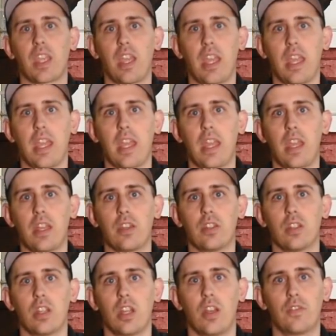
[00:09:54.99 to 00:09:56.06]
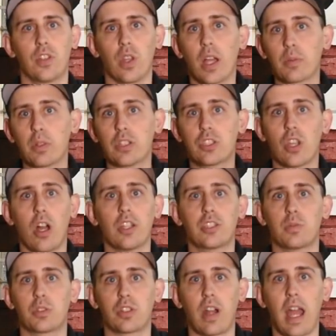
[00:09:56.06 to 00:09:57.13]
And if you like what you saw,
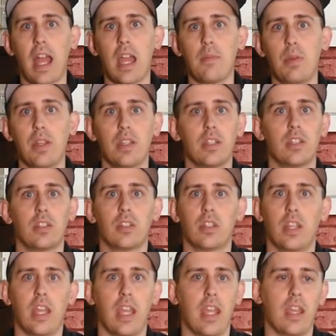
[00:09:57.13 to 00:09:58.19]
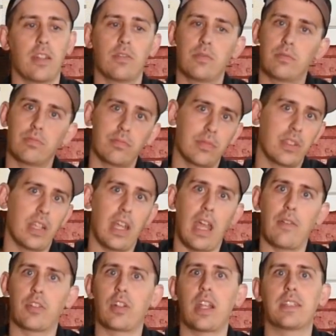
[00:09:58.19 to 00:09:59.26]
subscribe. And
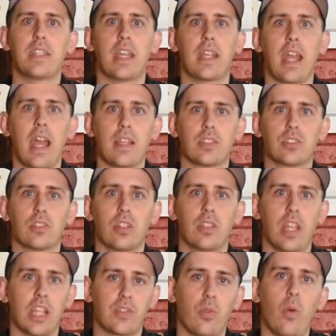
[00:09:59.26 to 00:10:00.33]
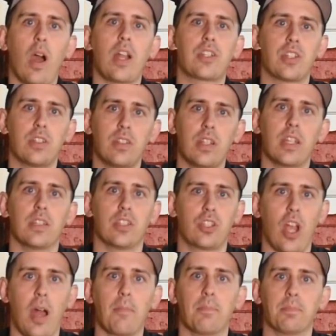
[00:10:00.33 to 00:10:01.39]
Have a great day, guys. Thanks for watching In the
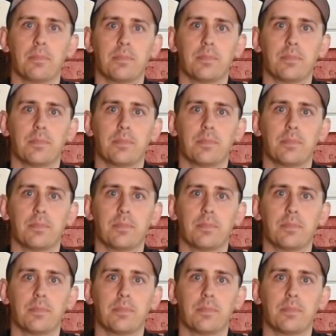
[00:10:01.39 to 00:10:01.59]
Shop.